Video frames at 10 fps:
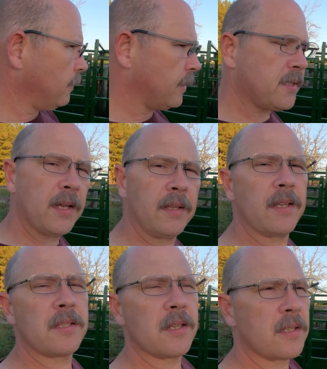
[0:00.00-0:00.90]
They say
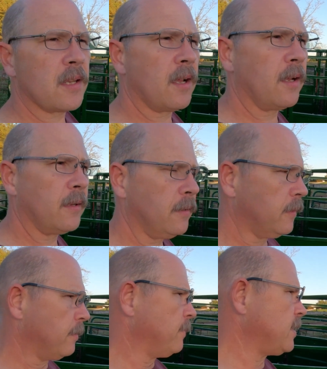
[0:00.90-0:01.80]
this is
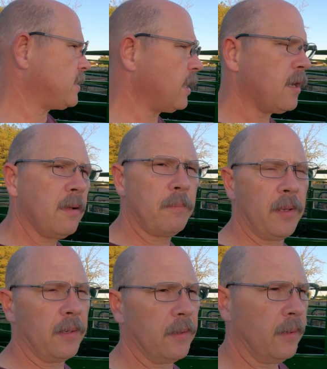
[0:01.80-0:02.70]
can be set up
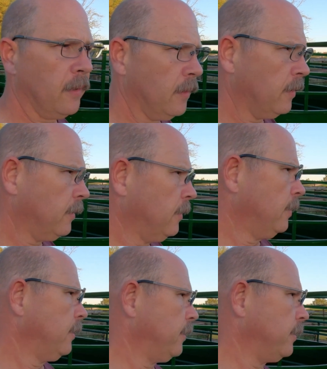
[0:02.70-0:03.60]
in,
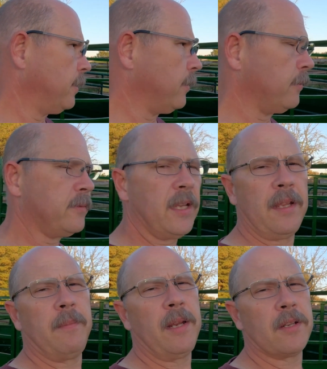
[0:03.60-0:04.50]
you know,
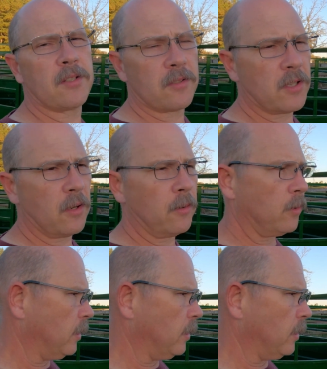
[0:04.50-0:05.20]
10 minutes or so or